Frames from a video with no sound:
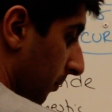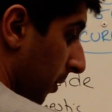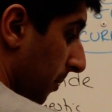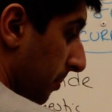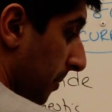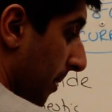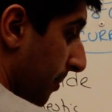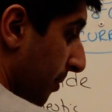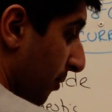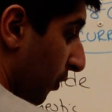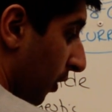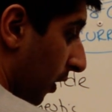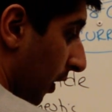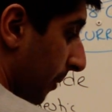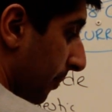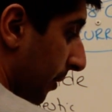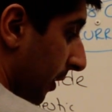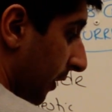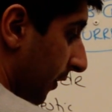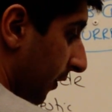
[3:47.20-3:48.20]
Maybe
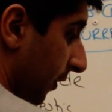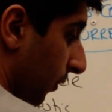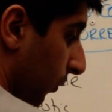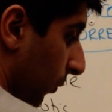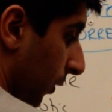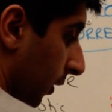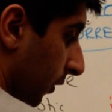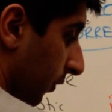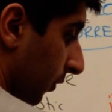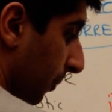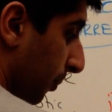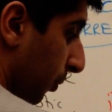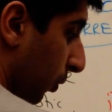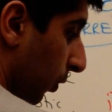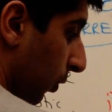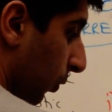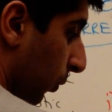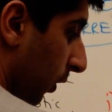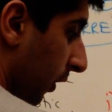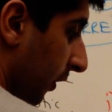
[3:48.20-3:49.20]
reliability as well, so
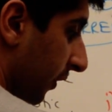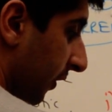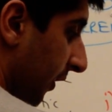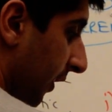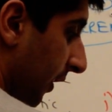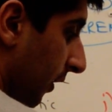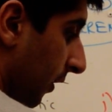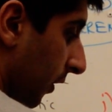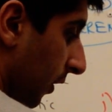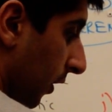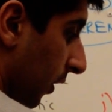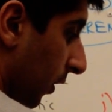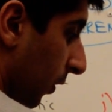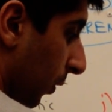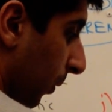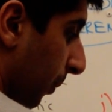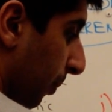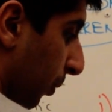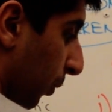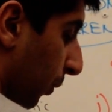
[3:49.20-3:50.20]
poor quality
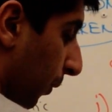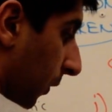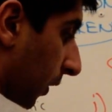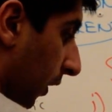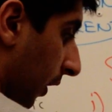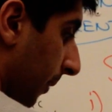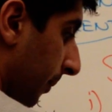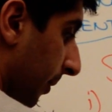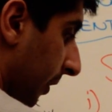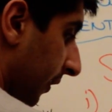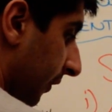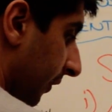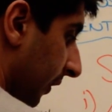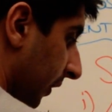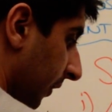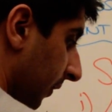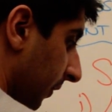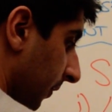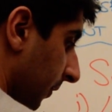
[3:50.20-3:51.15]
or poor reliability.